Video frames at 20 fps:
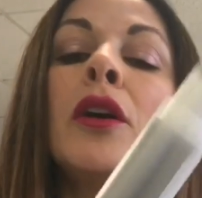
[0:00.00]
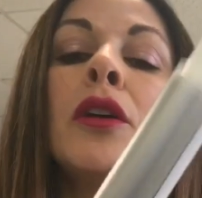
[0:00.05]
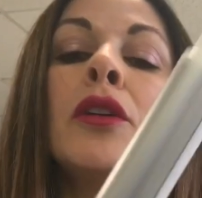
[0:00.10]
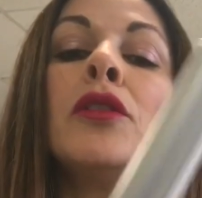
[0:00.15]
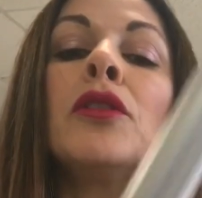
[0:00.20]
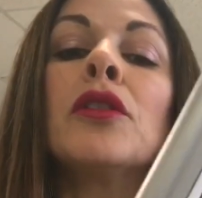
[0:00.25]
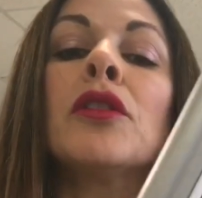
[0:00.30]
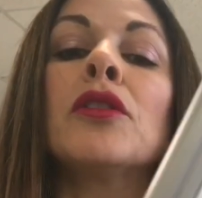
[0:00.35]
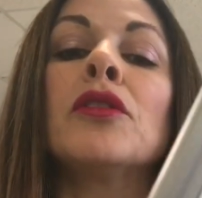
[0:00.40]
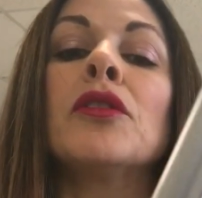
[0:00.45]

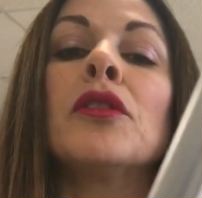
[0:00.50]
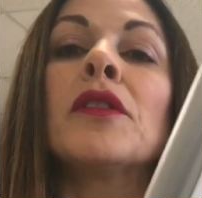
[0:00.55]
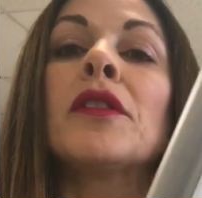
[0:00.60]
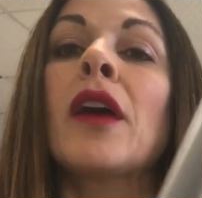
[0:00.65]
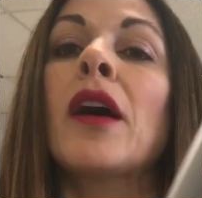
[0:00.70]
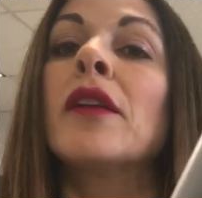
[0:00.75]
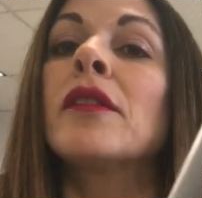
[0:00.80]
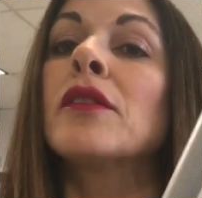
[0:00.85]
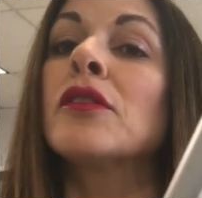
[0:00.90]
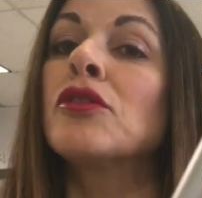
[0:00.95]
You can use
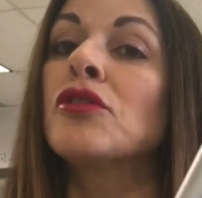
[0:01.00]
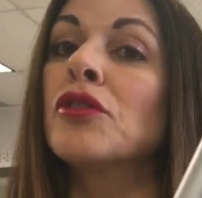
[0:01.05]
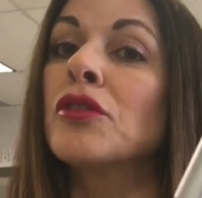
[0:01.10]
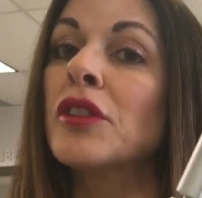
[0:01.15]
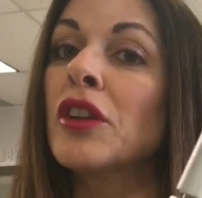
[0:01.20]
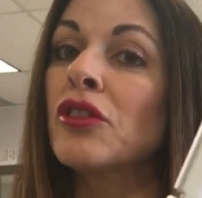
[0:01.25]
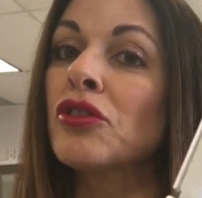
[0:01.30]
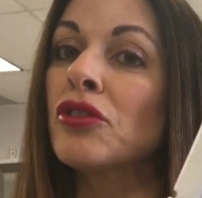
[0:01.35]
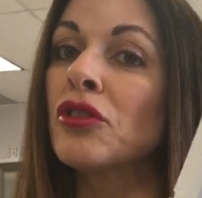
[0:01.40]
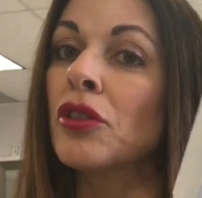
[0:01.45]
it as a
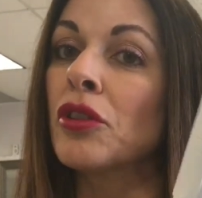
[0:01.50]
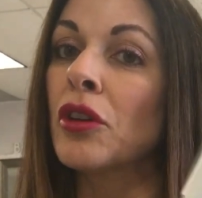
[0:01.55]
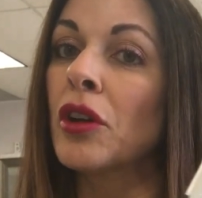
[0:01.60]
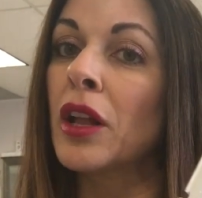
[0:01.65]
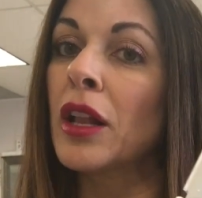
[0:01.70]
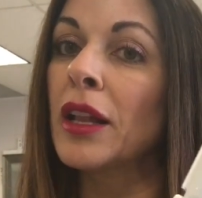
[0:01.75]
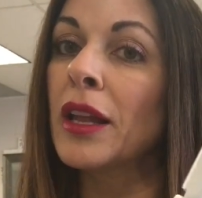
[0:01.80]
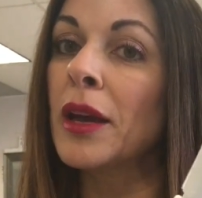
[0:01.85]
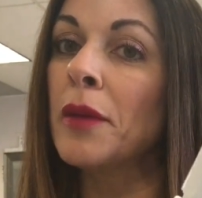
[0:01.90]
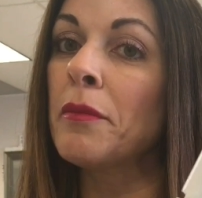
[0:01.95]
traditional
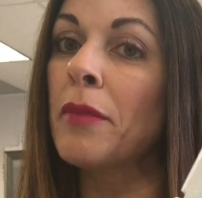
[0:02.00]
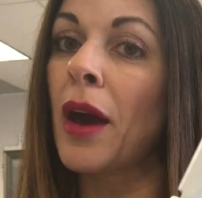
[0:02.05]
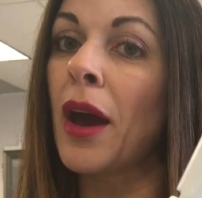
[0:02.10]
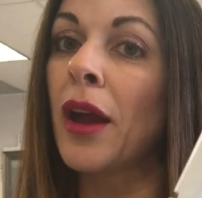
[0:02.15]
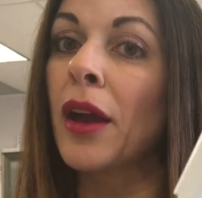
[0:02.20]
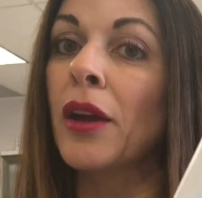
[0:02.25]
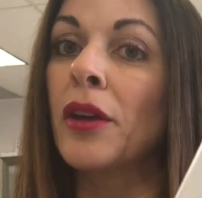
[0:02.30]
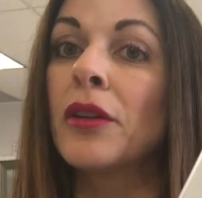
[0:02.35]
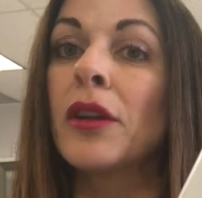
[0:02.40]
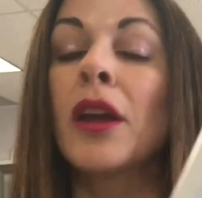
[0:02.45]
clamp
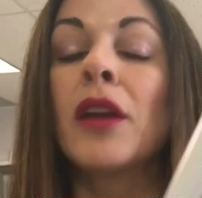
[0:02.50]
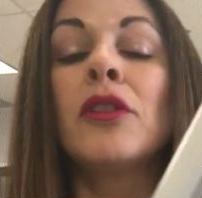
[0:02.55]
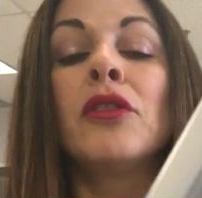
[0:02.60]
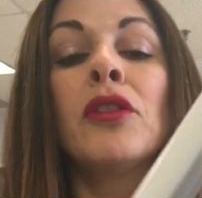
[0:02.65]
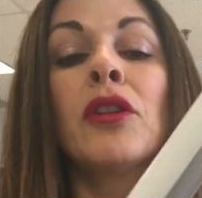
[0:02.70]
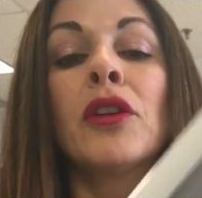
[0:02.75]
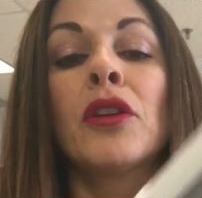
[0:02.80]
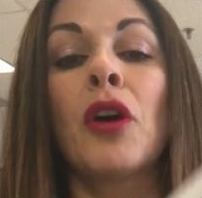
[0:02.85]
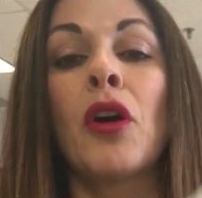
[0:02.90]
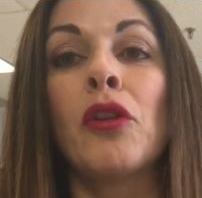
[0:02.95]
iron, and
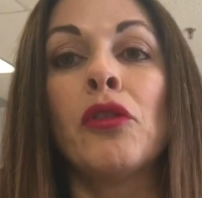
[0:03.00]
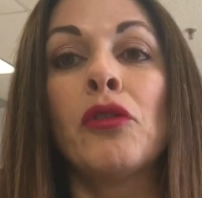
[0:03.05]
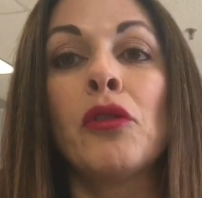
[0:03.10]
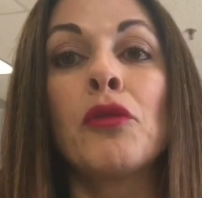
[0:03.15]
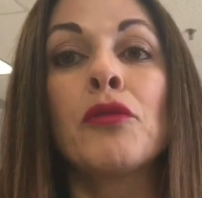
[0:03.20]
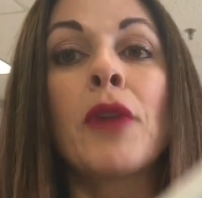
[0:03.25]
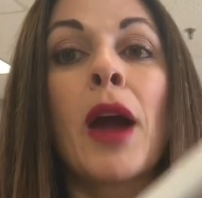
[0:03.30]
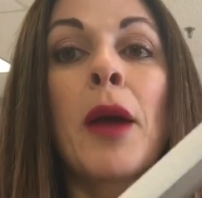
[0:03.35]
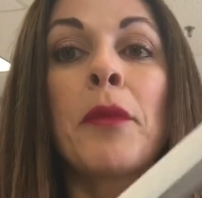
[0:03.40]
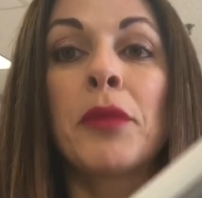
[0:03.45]
you can also
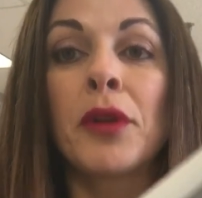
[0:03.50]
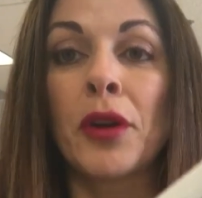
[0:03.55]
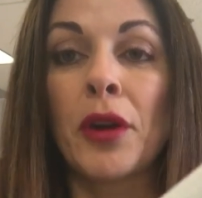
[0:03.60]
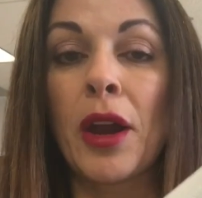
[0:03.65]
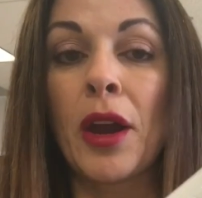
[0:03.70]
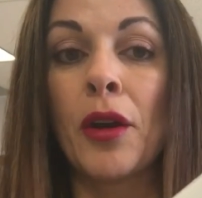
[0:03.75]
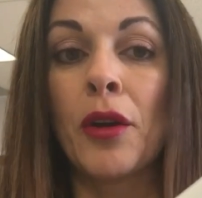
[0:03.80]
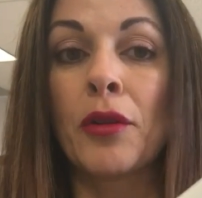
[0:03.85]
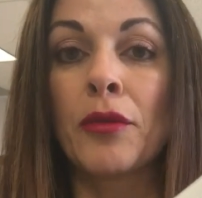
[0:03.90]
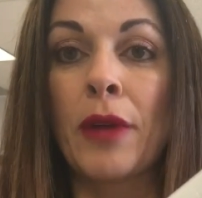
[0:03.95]
wrap your
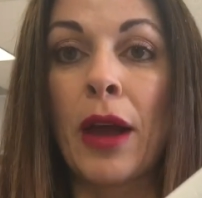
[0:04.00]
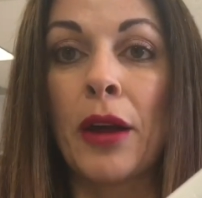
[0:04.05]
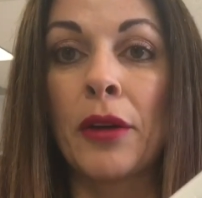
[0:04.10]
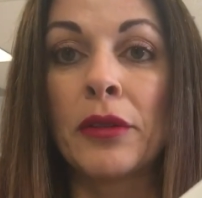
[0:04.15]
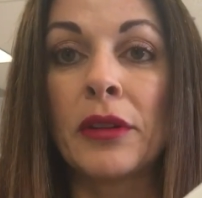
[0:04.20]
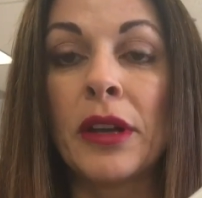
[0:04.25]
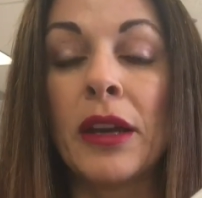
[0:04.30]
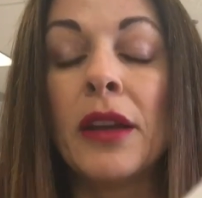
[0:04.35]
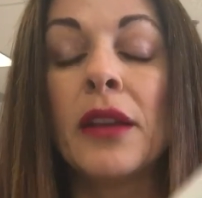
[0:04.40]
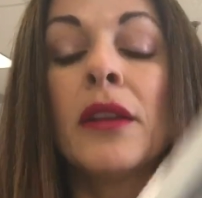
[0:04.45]
hair
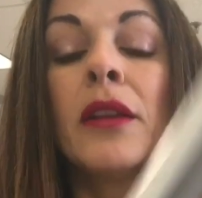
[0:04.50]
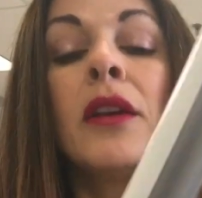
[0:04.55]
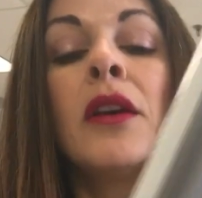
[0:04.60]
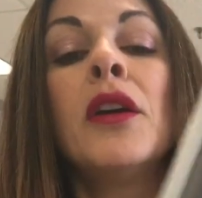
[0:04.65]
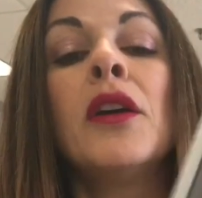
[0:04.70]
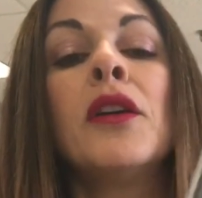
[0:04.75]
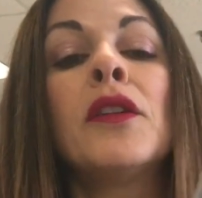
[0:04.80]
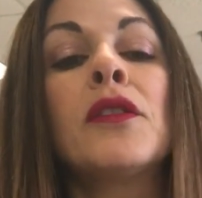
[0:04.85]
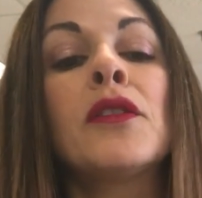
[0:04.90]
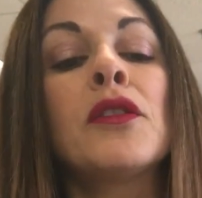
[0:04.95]
around it,
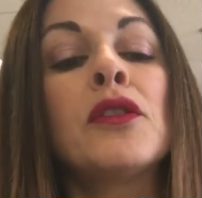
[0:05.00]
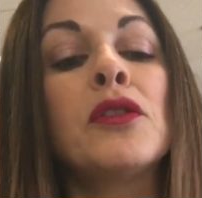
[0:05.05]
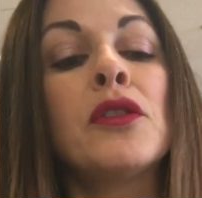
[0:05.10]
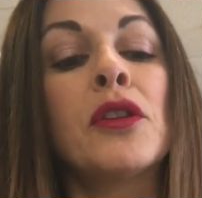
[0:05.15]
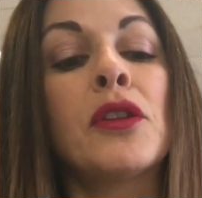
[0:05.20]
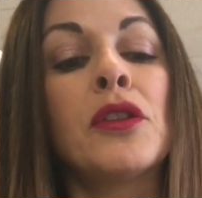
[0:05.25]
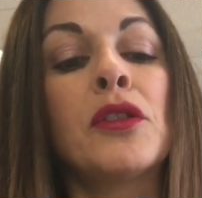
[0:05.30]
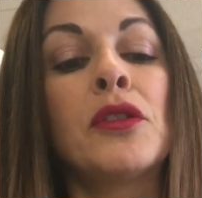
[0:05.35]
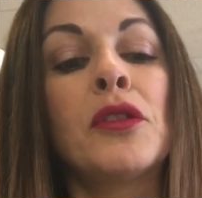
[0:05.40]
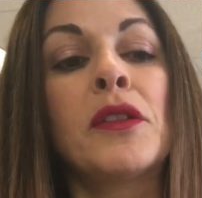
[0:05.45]
so you
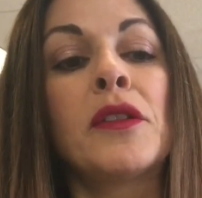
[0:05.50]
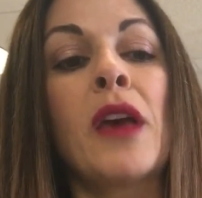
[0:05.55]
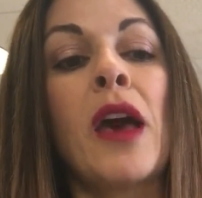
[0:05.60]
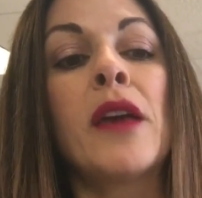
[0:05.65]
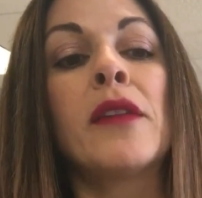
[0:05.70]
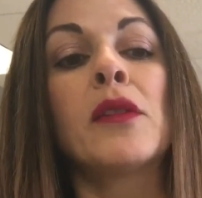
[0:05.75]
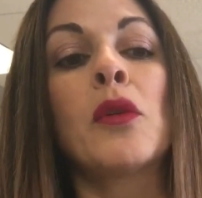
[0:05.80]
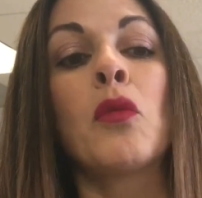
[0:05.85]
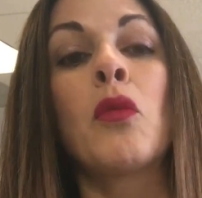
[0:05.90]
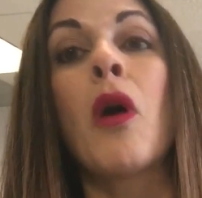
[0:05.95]
can use it
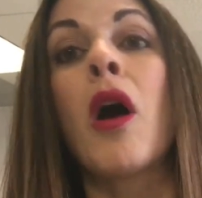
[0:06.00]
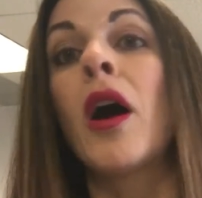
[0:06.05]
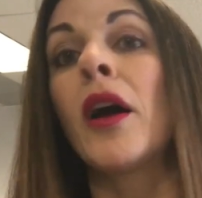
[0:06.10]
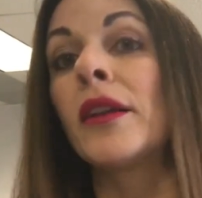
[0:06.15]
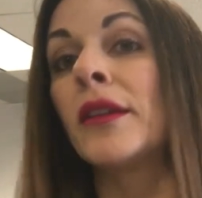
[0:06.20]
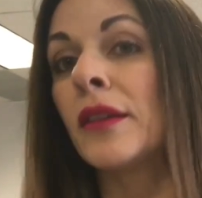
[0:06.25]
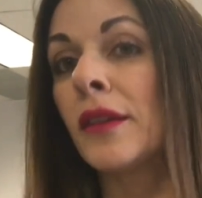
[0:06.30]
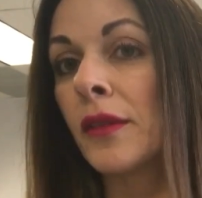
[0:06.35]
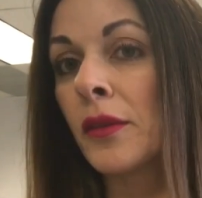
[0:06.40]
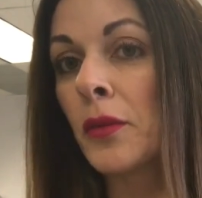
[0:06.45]
as a
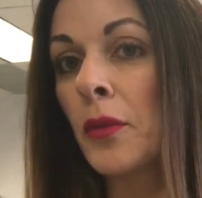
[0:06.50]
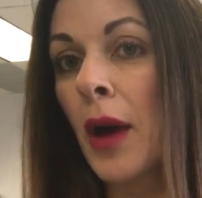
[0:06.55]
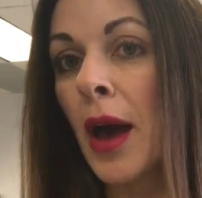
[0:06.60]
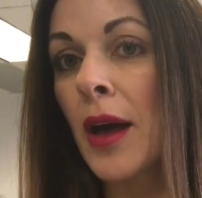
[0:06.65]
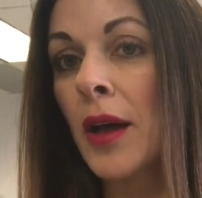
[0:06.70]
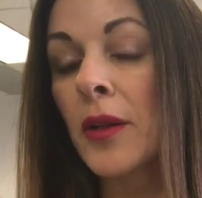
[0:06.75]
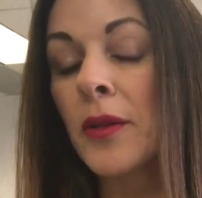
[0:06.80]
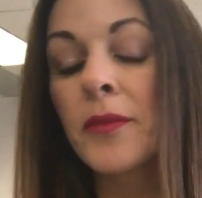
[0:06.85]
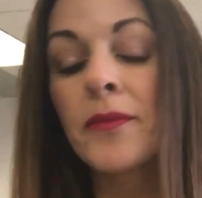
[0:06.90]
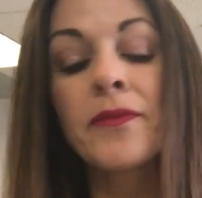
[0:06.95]
wand as
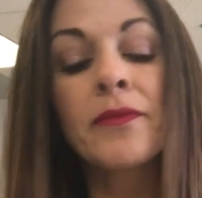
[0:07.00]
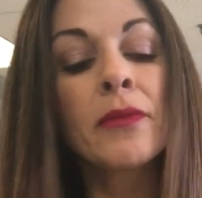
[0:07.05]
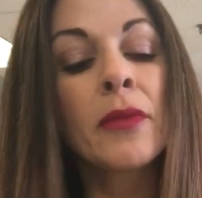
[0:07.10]
well.